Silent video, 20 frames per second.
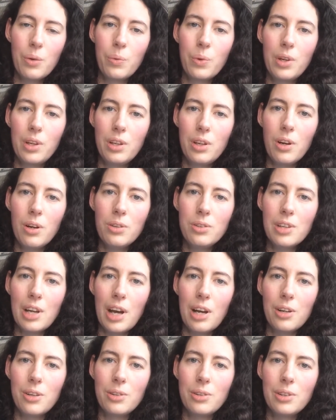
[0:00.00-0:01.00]
We know
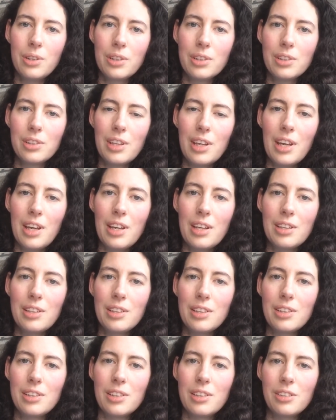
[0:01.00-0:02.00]
now
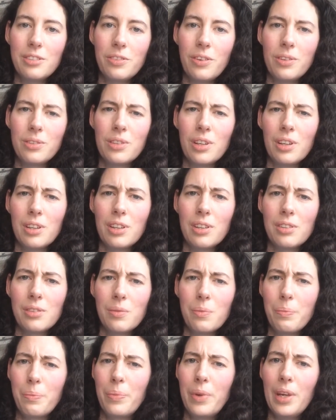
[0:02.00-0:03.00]
that this photon
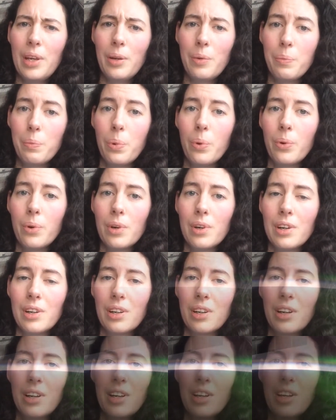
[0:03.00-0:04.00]
being born